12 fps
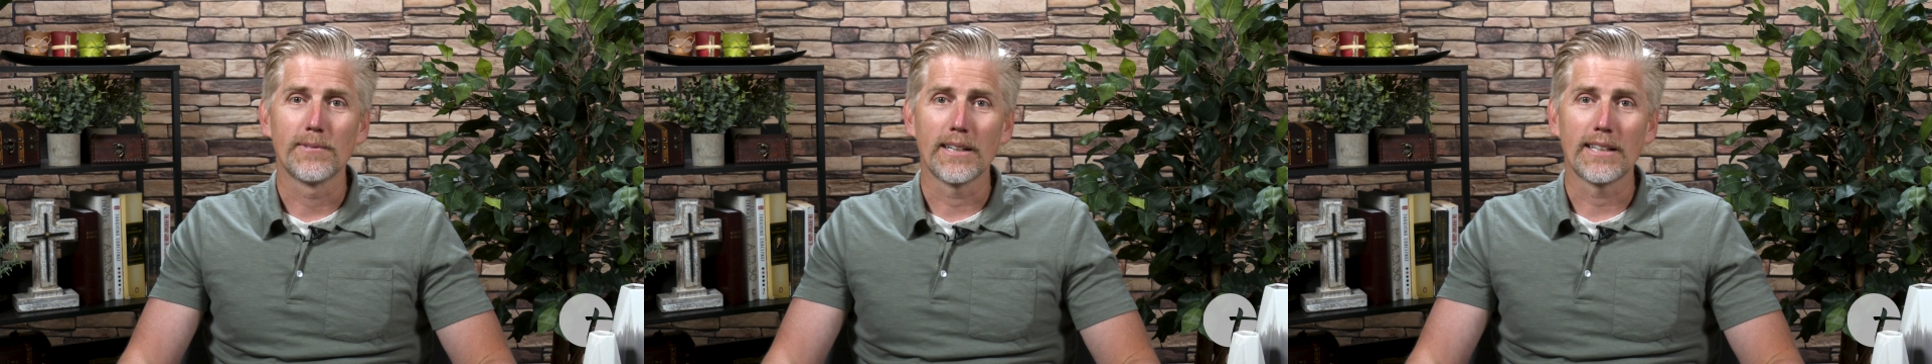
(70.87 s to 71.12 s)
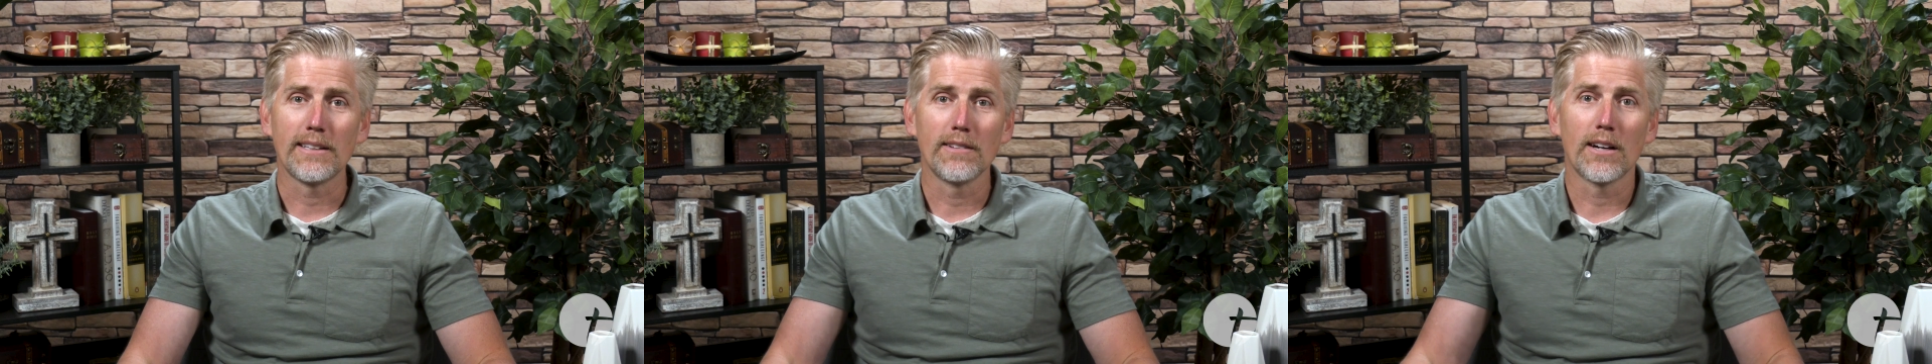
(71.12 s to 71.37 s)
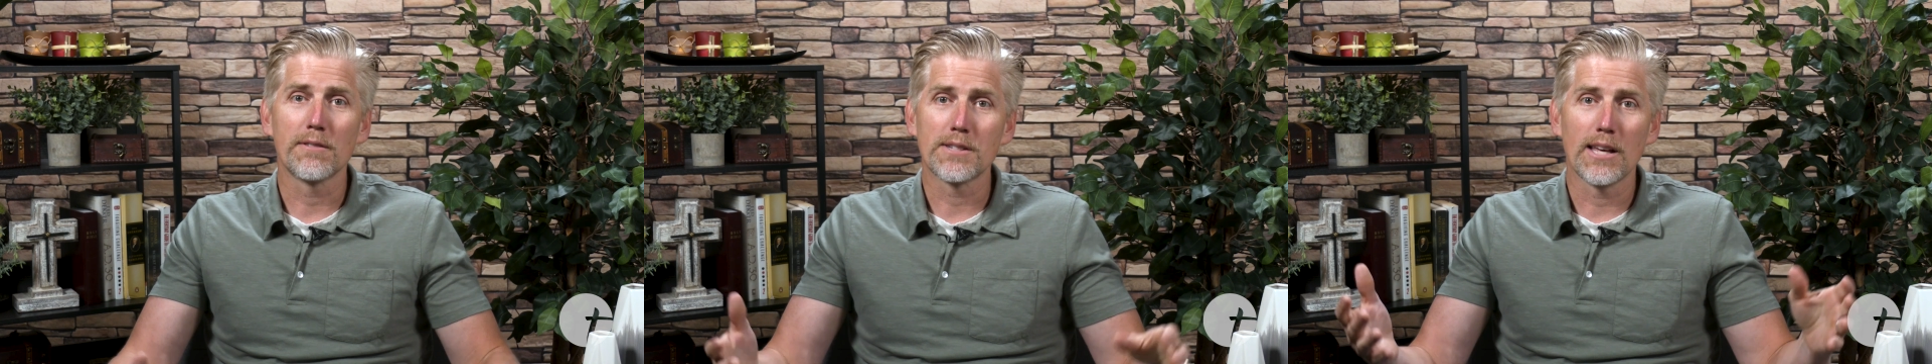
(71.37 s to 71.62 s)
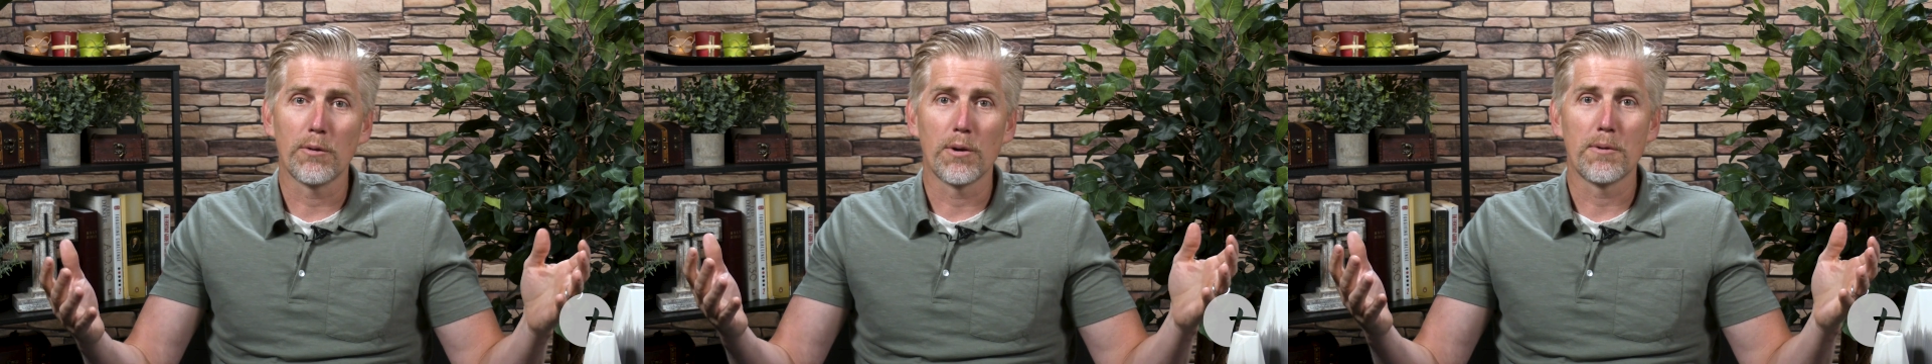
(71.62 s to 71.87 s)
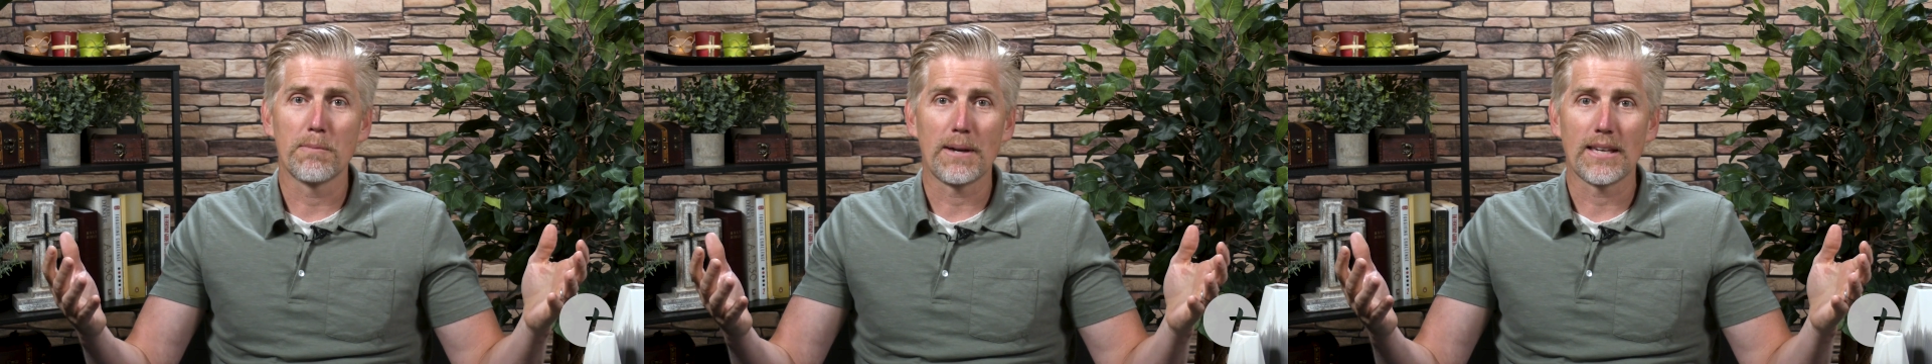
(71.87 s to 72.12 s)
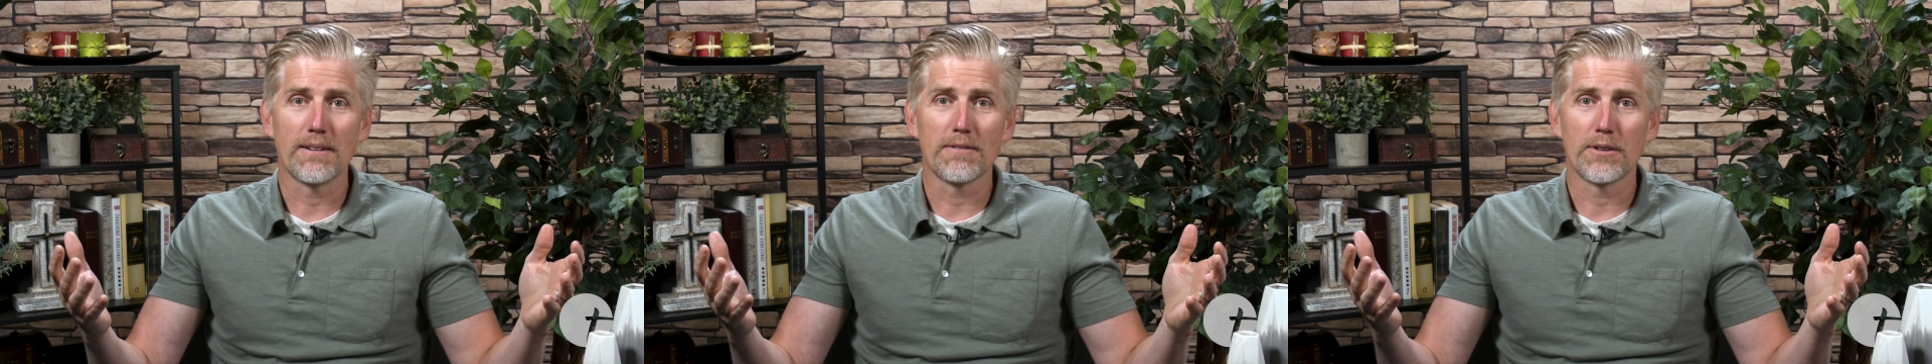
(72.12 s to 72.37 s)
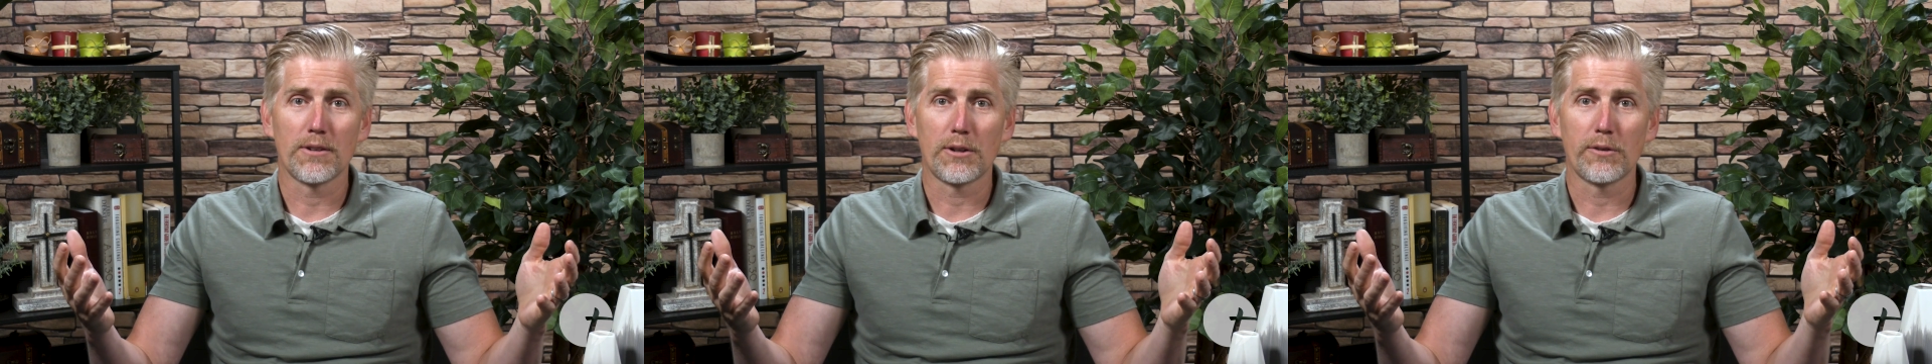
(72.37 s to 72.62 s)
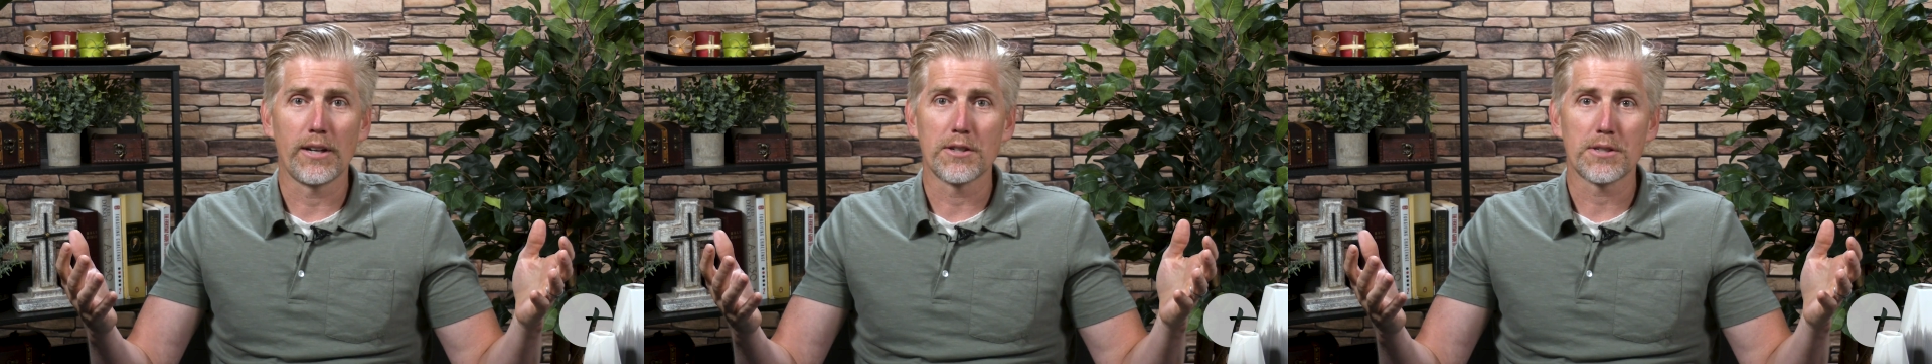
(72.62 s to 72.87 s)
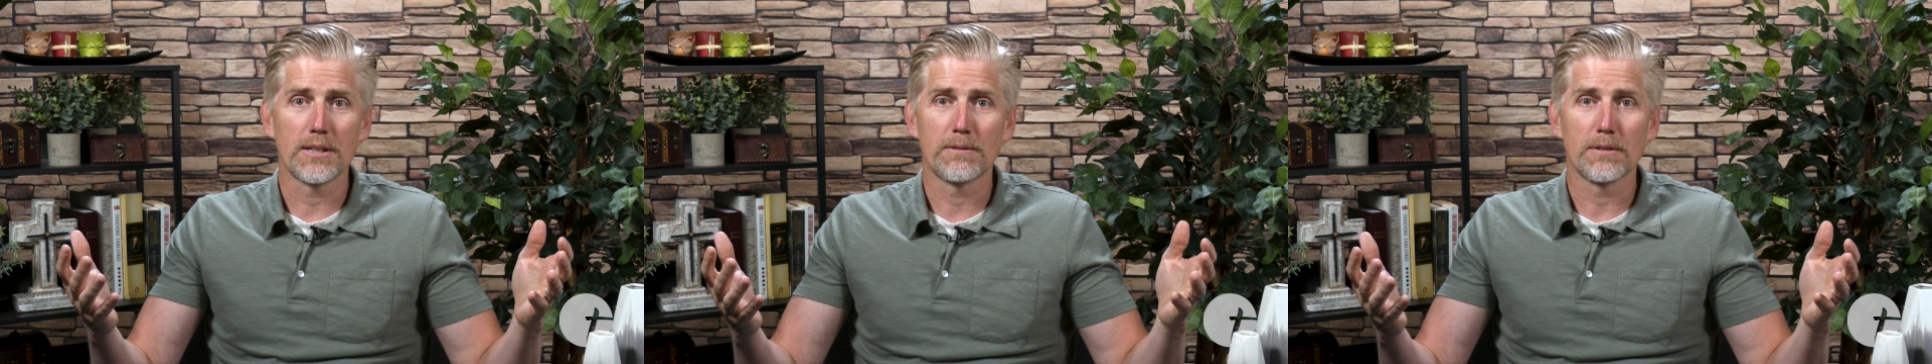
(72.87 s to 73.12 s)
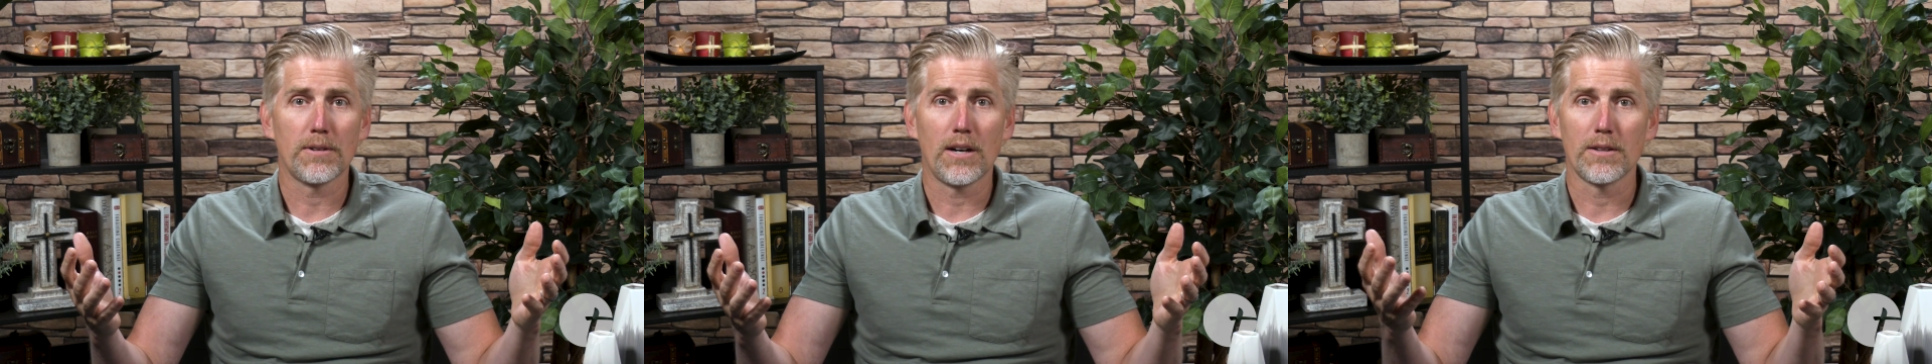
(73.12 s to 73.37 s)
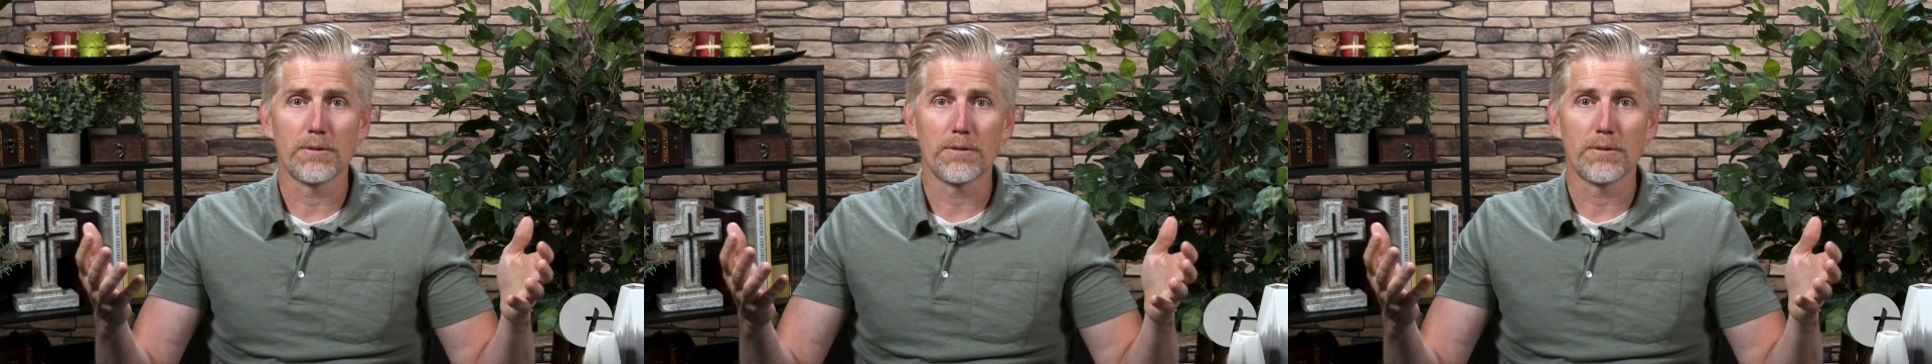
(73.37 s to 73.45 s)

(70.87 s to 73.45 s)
Right? He loves that woman by giving her the greatest gift of all,